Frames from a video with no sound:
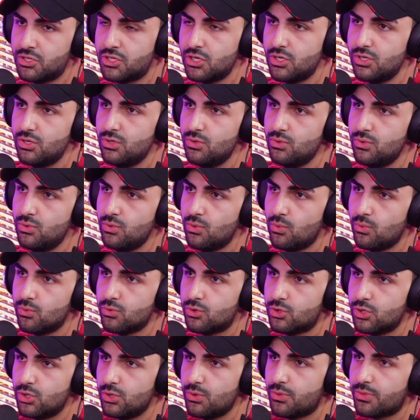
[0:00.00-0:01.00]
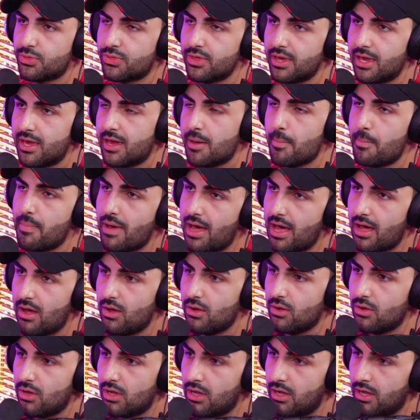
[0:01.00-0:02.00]
Do you think
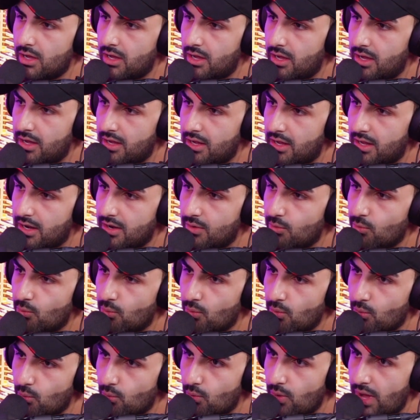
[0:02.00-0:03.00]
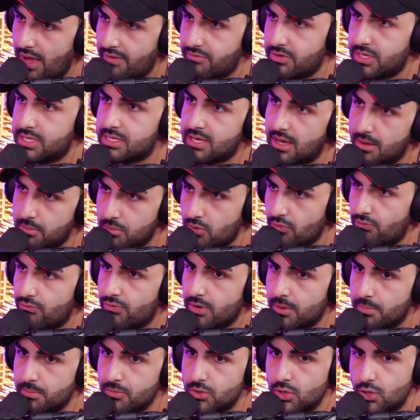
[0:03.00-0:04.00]
about every time you
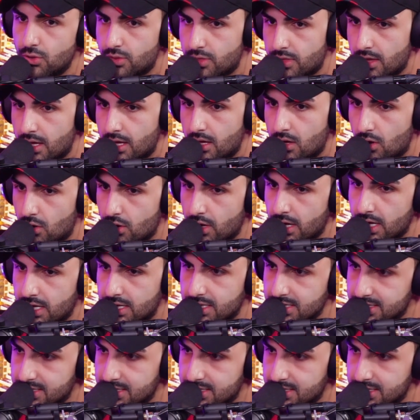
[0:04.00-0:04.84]
film? Do you think, okay,